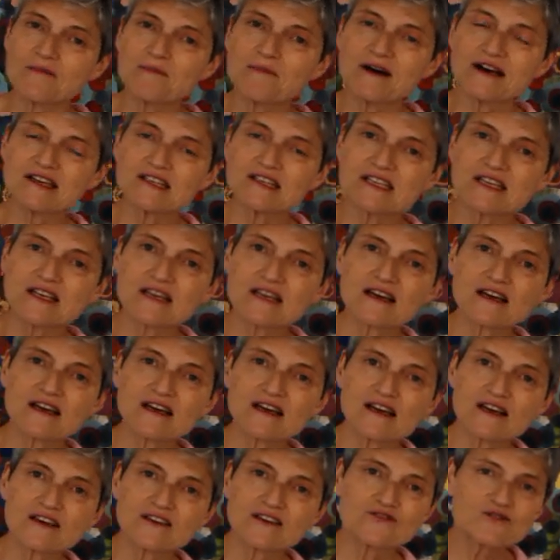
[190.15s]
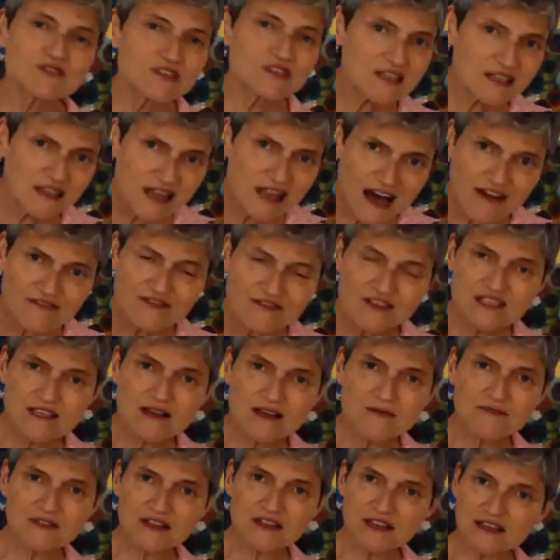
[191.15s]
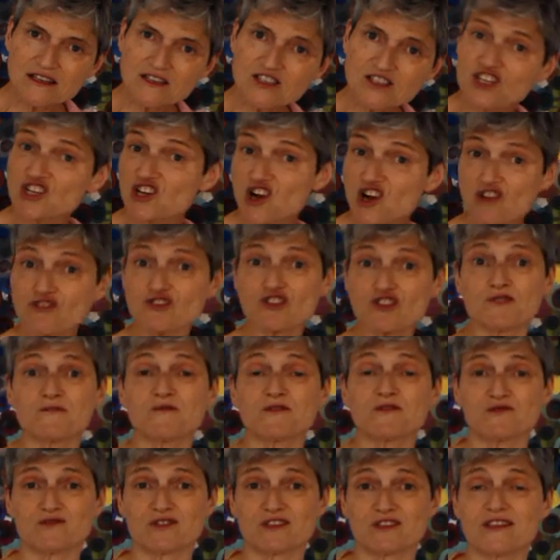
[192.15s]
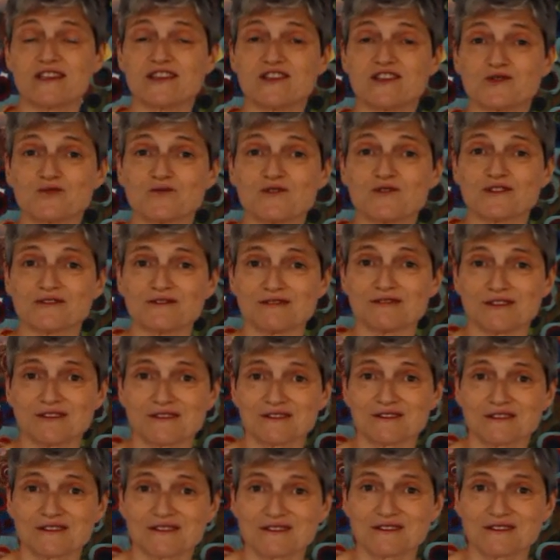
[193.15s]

but you still have something to contribute to this world.